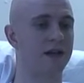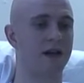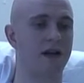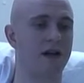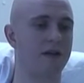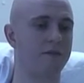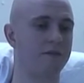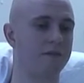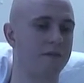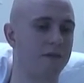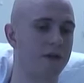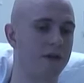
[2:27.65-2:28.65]

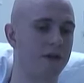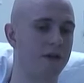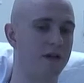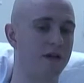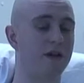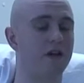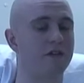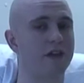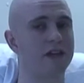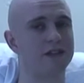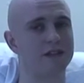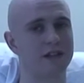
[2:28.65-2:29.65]
In a lot of
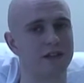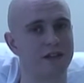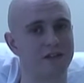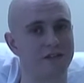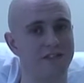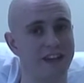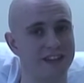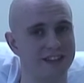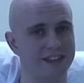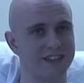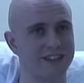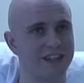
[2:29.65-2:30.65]
cases I couldn't
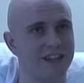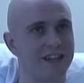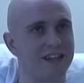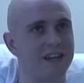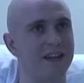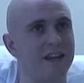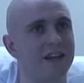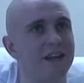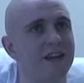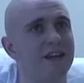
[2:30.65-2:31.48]
face eating anything.